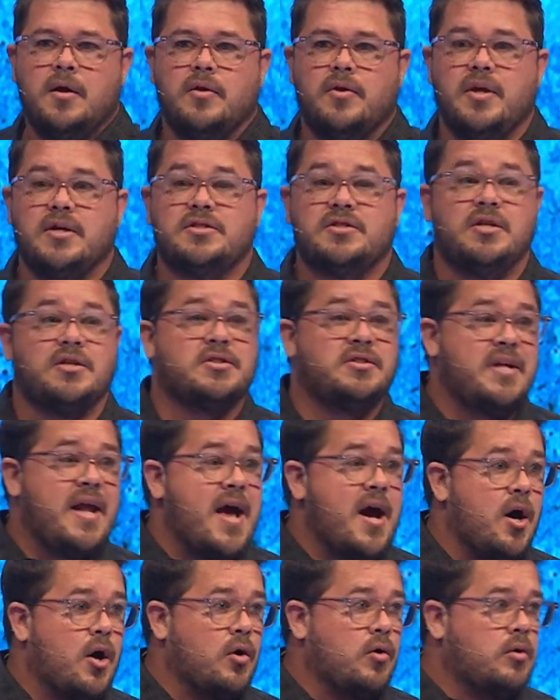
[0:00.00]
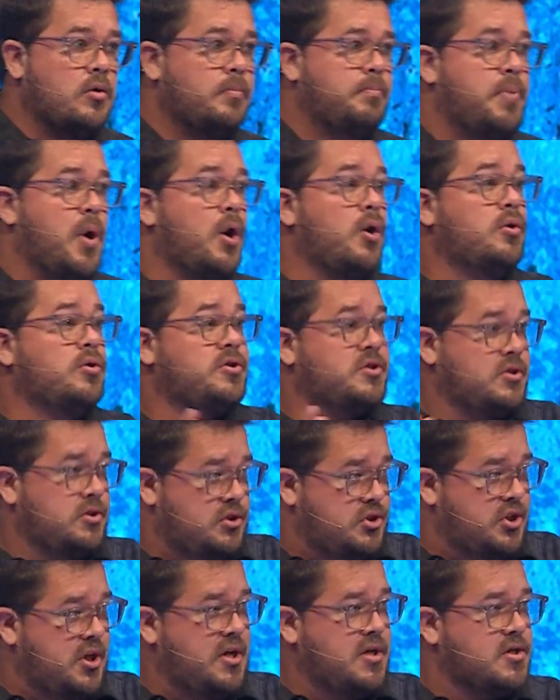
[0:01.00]
this is now
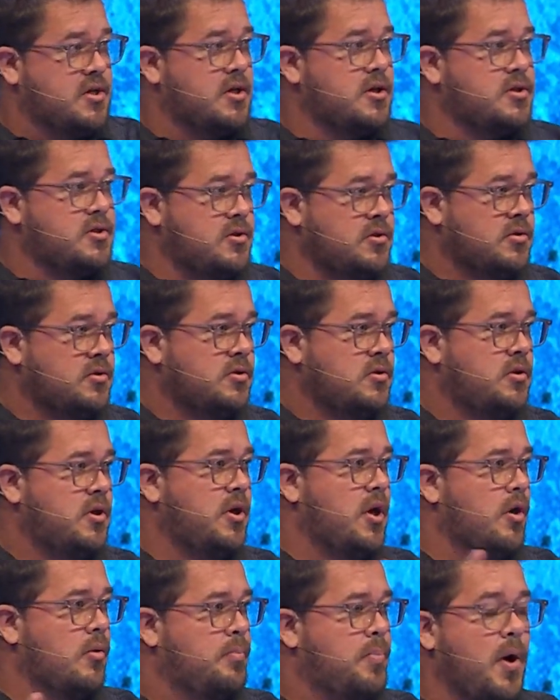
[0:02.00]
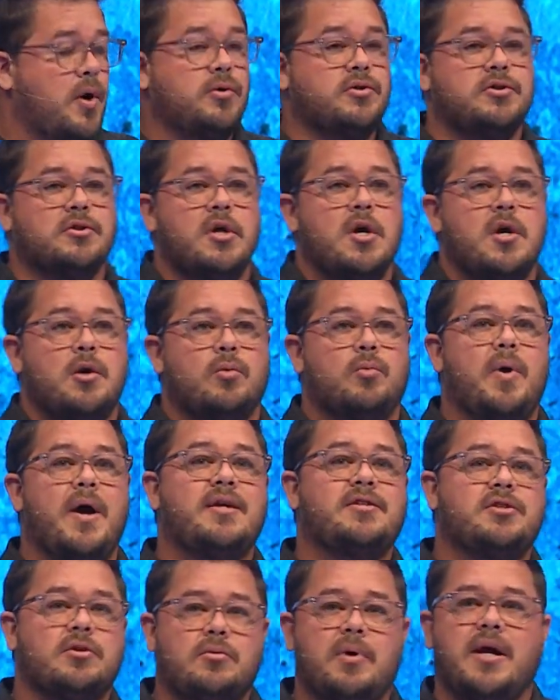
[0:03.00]
post Jesus, you know, post
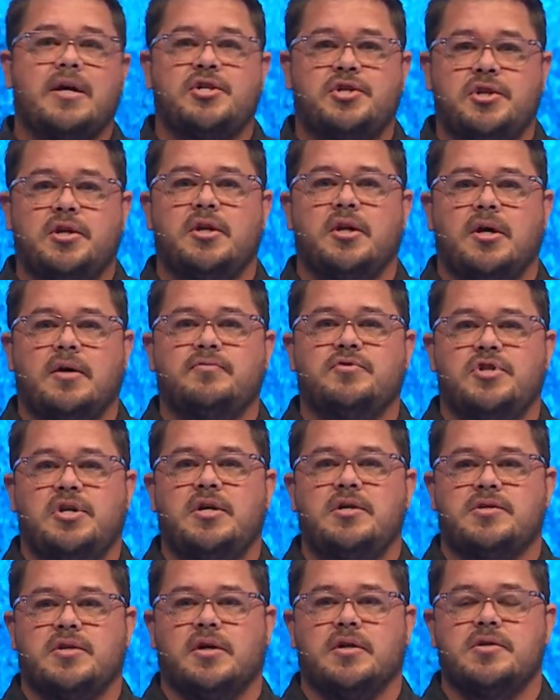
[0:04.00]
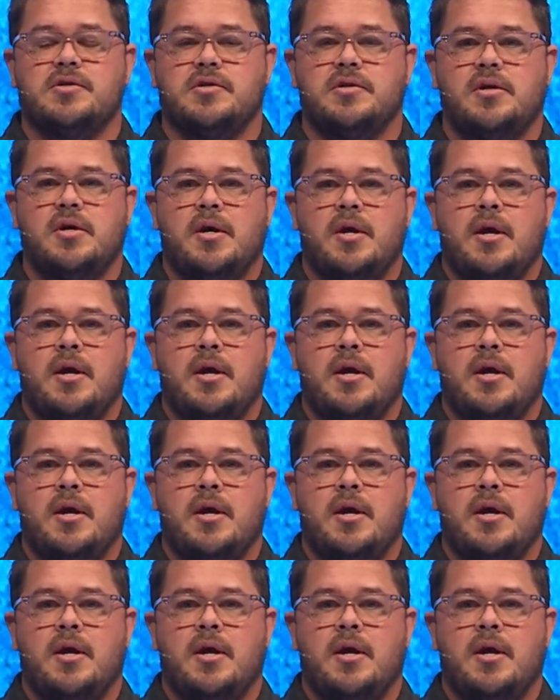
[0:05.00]
resurrection of Jesus.